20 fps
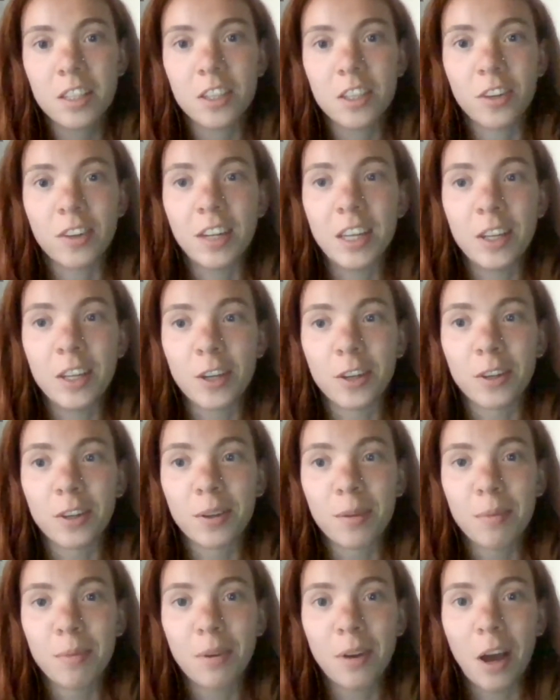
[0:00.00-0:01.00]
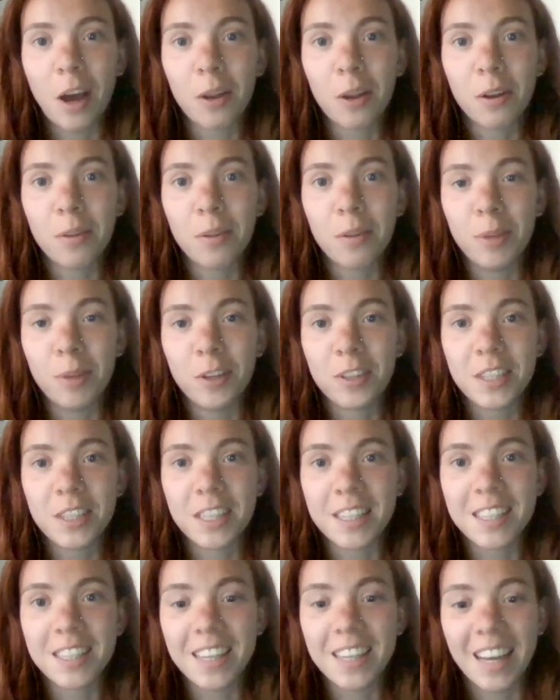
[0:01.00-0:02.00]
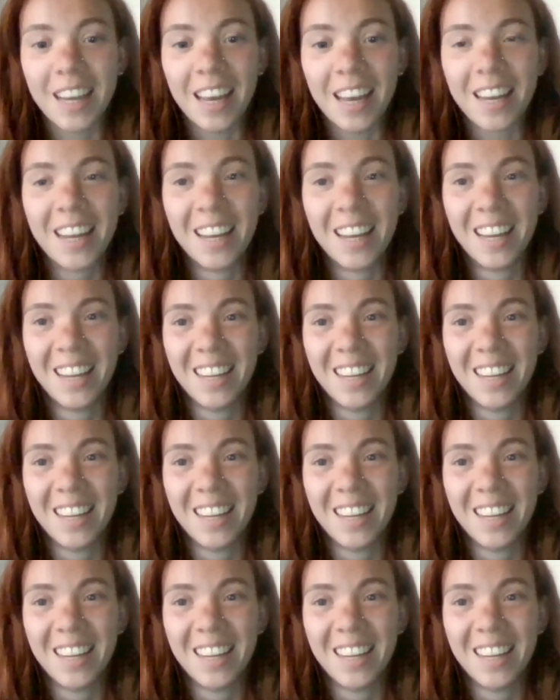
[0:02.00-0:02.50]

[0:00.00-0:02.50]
Sorry, you're unmuted again. Yeah,